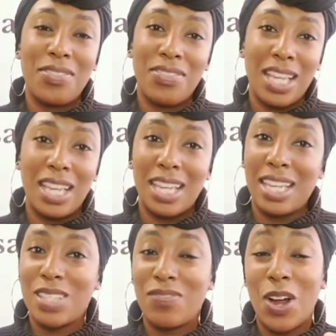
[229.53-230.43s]
thing
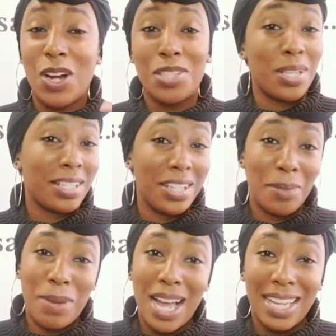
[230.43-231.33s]
as far as What's Good
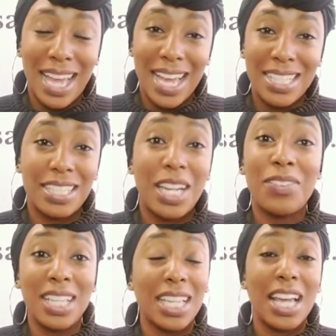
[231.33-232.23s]
podcast and
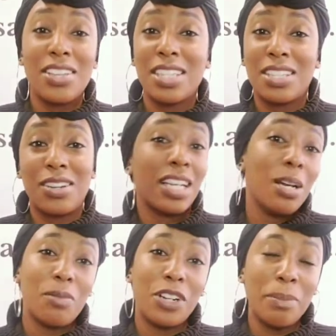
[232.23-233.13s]
everything else that's going to come
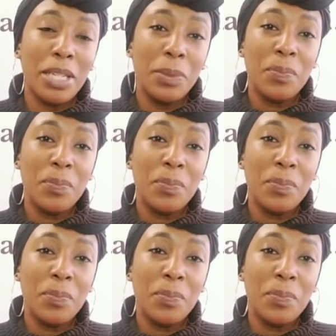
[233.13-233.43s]
from it.